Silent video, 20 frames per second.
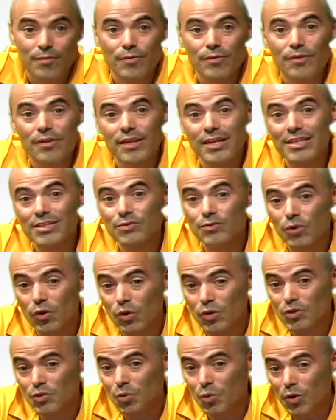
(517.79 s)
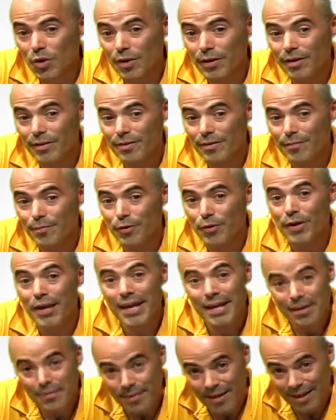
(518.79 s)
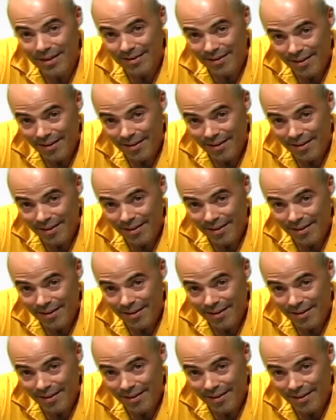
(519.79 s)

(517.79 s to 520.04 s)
These rules would prohibit